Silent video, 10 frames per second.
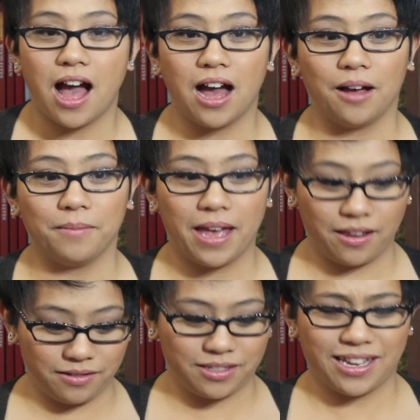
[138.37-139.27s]

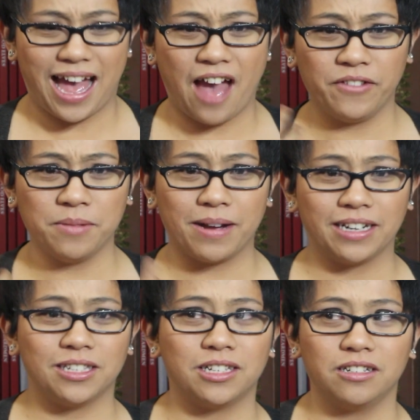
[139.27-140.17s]
And having a
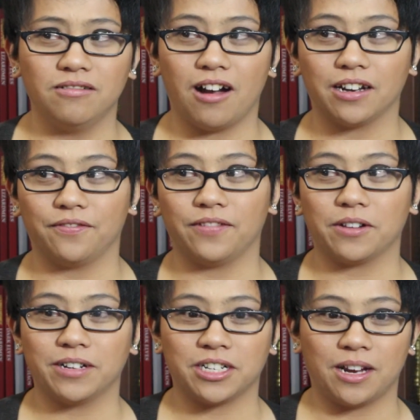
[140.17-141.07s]
-2 on a
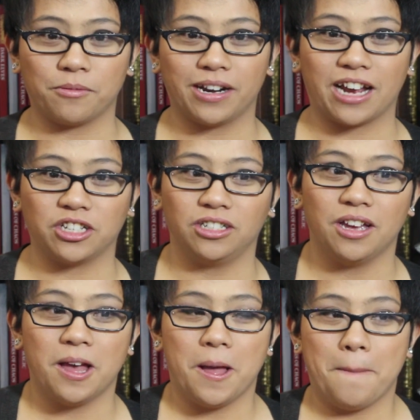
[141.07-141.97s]
Federation upgrade actually